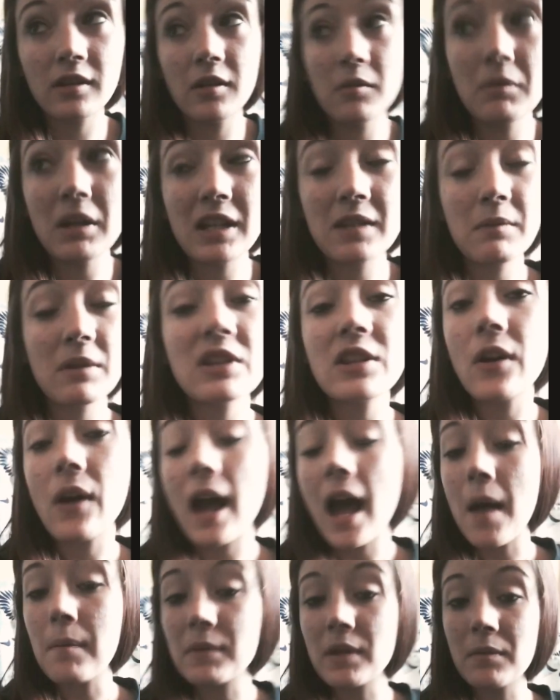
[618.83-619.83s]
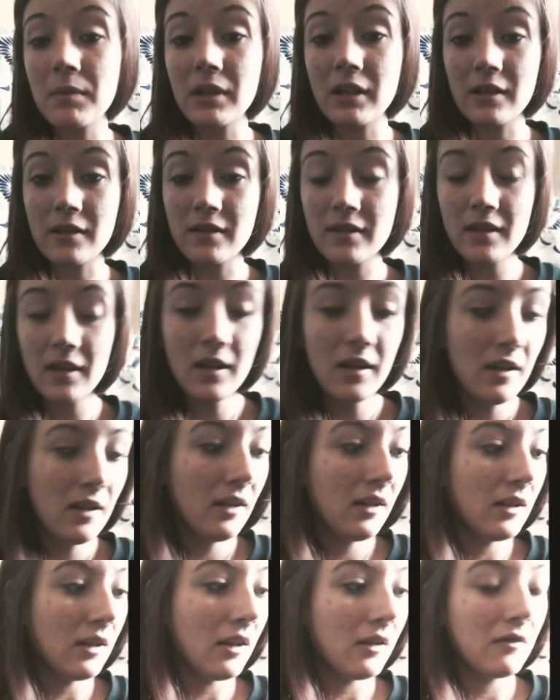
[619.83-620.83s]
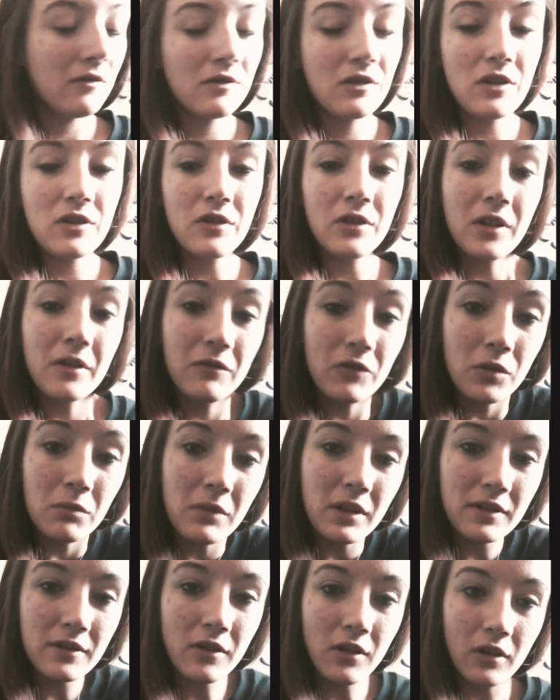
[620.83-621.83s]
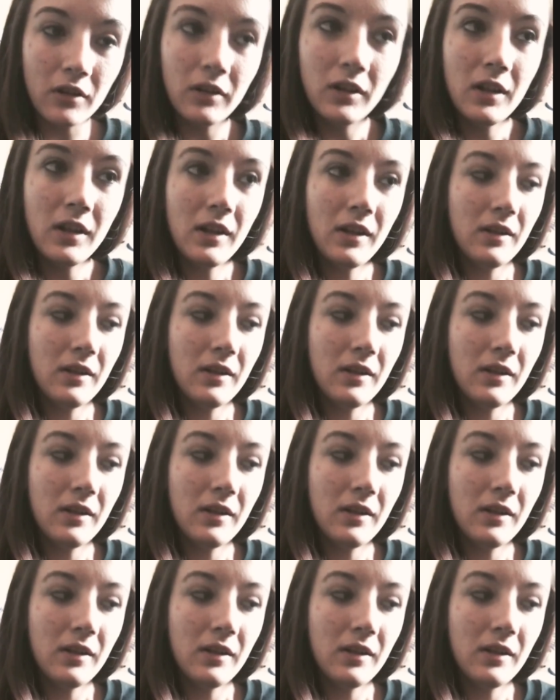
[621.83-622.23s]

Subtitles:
And it makes me so happy because, you know, she's only 4 months old.